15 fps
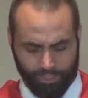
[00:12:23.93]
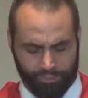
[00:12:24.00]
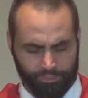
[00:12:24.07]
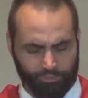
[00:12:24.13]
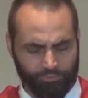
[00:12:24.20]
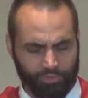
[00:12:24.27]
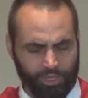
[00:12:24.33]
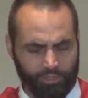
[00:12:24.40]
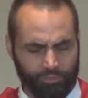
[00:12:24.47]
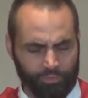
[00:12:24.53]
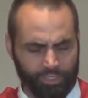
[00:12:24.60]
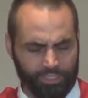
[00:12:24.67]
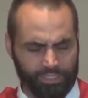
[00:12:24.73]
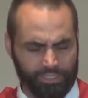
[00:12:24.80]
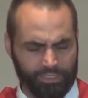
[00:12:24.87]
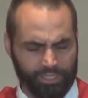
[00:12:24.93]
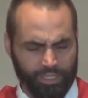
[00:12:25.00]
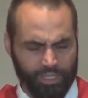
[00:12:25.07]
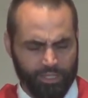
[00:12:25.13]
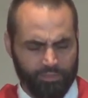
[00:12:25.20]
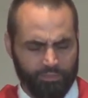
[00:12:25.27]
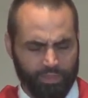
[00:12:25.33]
So, Father, we just
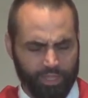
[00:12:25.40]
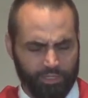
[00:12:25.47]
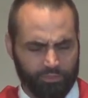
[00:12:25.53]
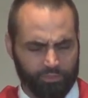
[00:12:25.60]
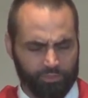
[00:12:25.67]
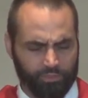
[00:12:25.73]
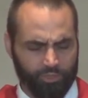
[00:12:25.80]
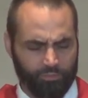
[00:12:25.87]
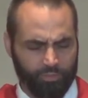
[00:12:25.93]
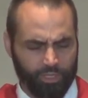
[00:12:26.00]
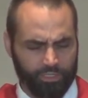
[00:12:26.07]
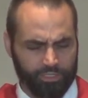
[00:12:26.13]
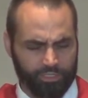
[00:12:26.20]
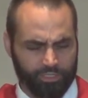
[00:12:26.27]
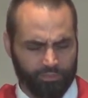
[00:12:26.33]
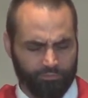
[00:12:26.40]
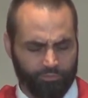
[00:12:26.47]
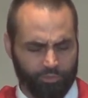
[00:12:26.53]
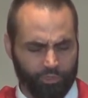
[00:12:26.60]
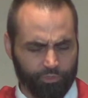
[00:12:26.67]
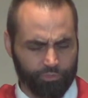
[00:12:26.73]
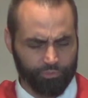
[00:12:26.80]
thank you so much
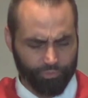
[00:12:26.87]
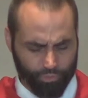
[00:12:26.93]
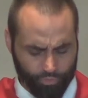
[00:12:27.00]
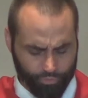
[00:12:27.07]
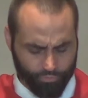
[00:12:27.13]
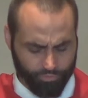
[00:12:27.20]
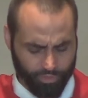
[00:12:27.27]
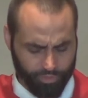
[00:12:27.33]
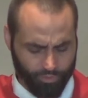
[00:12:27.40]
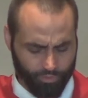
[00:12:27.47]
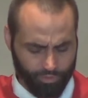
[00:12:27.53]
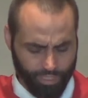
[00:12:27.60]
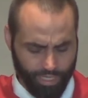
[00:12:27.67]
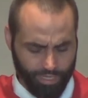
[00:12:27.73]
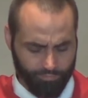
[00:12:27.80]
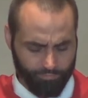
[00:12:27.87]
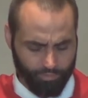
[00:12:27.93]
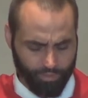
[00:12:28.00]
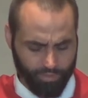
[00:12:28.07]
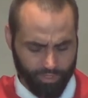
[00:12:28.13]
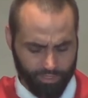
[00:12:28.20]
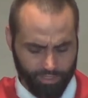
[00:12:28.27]
for your truth and your life
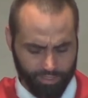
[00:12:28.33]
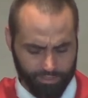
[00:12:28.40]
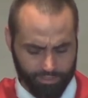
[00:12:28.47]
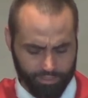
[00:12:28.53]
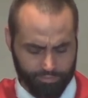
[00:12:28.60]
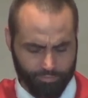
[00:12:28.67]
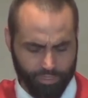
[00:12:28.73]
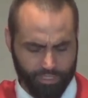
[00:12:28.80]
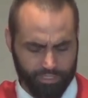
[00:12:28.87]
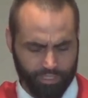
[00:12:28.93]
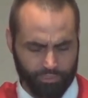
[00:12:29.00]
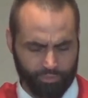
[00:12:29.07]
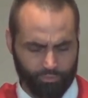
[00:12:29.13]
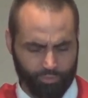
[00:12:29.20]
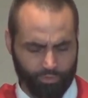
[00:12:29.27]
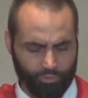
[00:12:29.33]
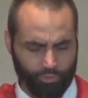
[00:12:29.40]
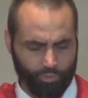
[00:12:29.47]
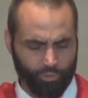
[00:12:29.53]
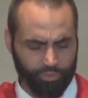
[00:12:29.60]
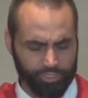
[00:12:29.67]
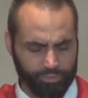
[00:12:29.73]
within us, especially with your
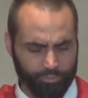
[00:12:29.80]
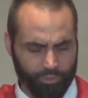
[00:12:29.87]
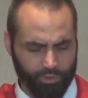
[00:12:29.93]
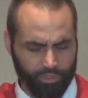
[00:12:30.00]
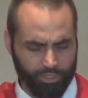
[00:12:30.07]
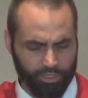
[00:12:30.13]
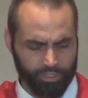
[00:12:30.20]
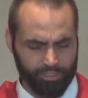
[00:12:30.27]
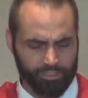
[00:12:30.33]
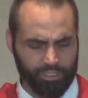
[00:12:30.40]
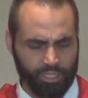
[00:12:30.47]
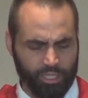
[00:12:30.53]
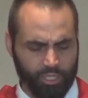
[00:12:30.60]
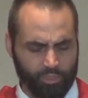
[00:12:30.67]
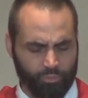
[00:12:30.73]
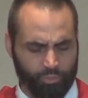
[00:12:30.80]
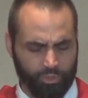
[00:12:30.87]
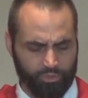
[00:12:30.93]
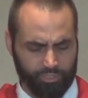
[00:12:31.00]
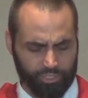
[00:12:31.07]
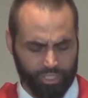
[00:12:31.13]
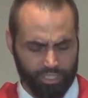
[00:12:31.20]
Holy Spirit in us,
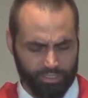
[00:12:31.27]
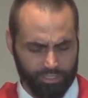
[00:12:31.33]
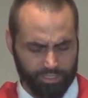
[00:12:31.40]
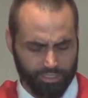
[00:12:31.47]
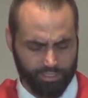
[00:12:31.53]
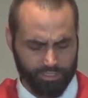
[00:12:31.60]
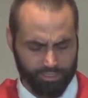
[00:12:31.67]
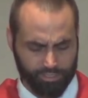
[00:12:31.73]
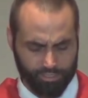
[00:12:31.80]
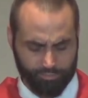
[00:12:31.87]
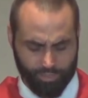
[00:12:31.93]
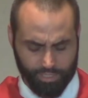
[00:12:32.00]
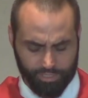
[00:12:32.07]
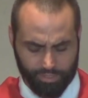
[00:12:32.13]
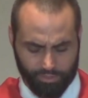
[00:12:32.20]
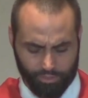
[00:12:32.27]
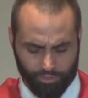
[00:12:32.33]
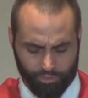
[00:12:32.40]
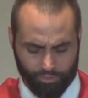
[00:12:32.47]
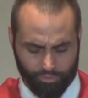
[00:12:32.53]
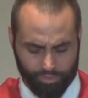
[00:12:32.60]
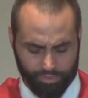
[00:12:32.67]
with Jesus in us, especially in the
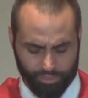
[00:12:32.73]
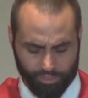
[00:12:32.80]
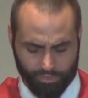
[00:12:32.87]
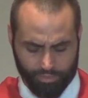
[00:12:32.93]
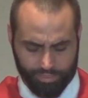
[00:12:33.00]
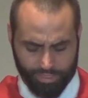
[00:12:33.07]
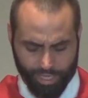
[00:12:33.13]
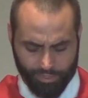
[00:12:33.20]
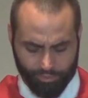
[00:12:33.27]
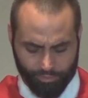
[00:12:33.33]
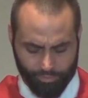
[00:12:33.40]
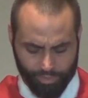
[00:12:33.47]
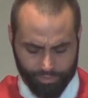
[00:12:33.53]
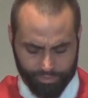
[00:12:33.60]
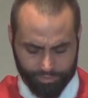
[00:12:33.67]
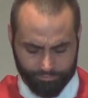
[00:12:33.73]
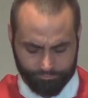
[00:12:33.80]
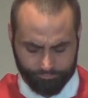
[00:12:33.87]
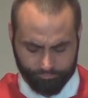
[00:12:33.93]
Eucharist and all the sacraments.